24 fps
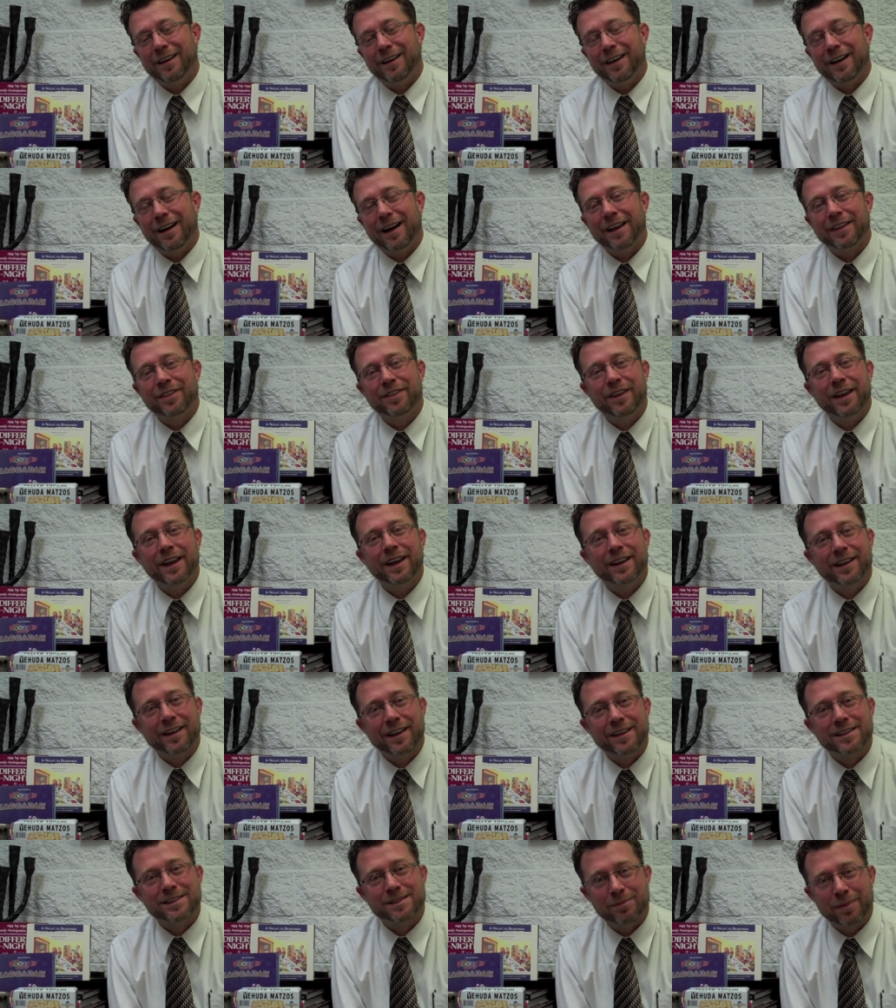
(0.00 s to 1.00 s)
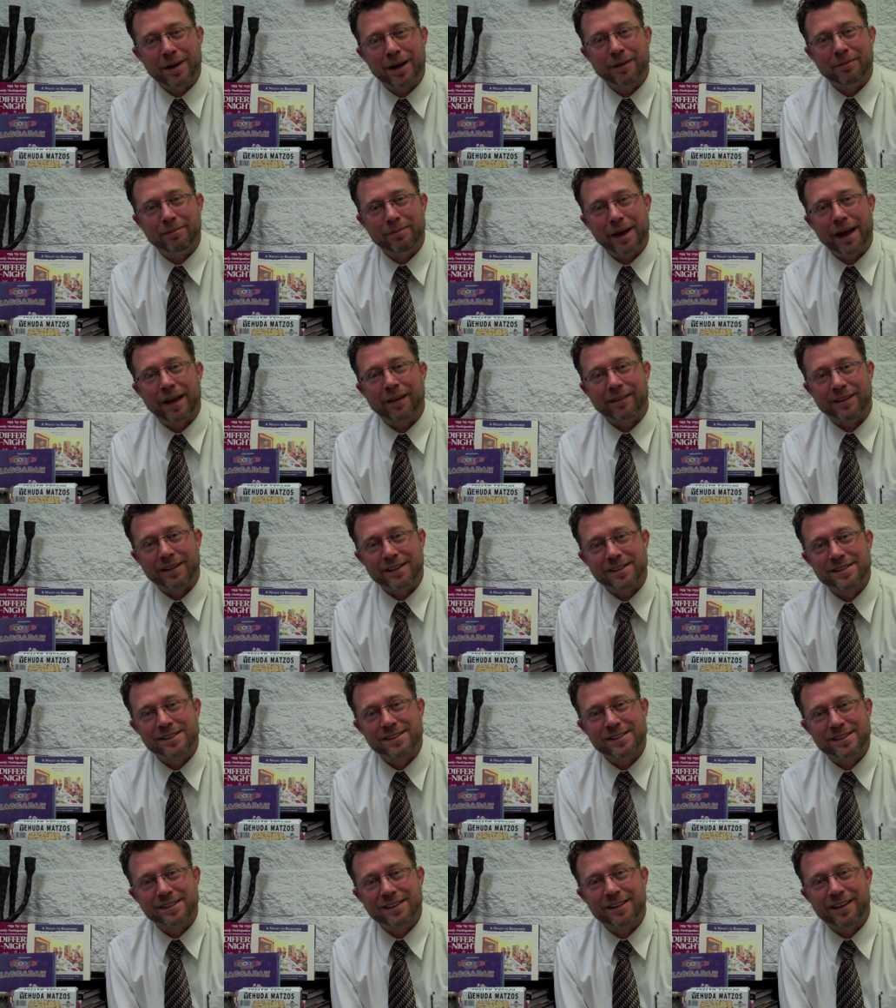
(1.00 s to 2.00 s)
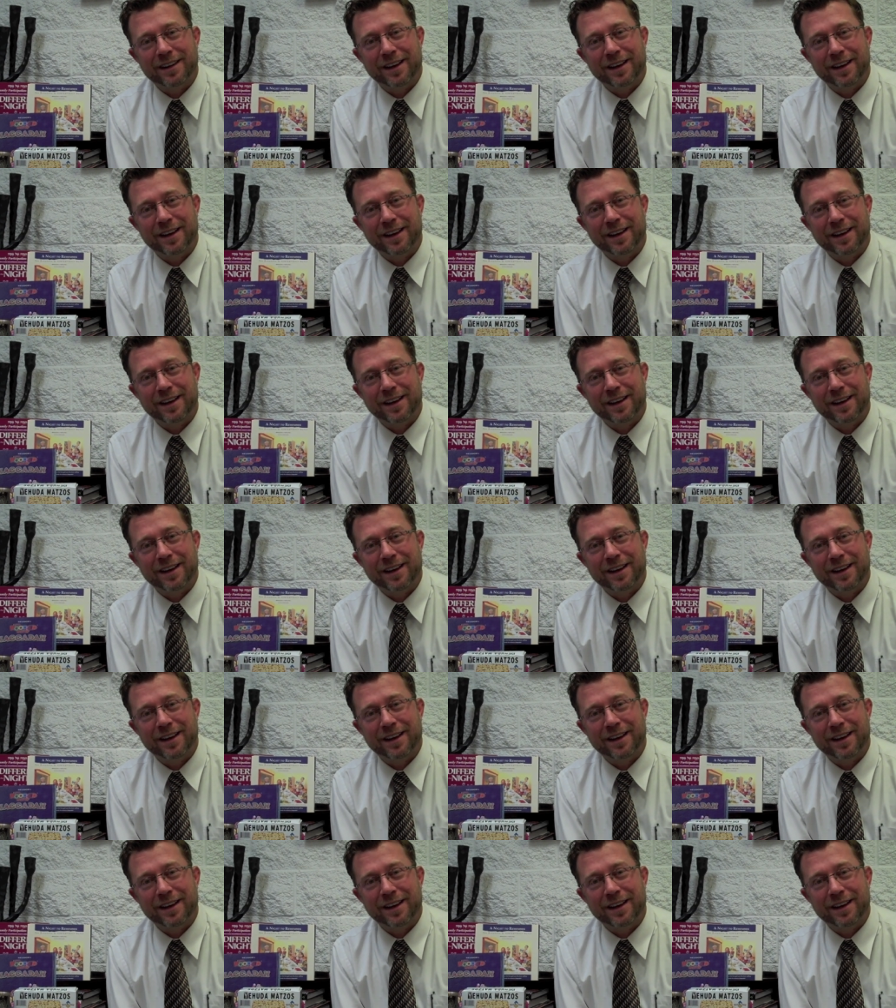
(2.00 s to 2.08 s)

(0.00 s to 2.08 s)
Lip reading: think it's about balance.